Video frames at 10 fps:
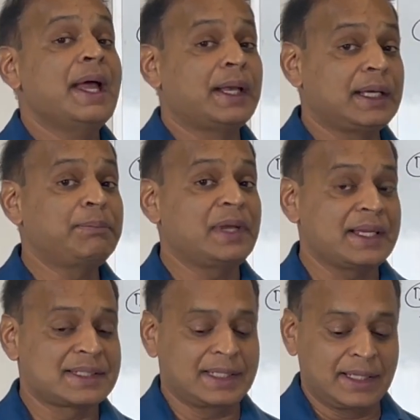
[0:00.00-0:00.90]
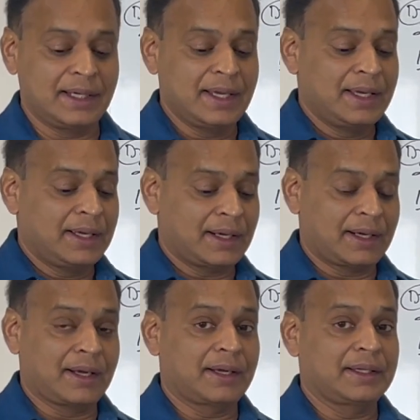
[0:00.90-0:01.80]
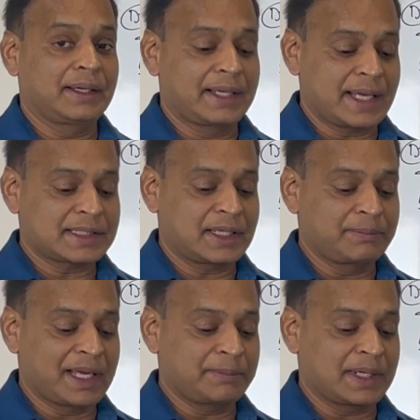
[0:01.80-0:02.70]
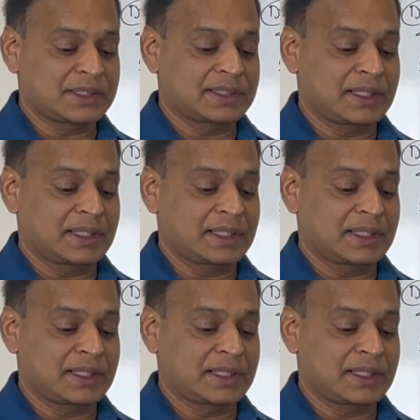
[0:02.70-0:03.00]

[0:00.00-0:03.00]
replacing the gastric bypass,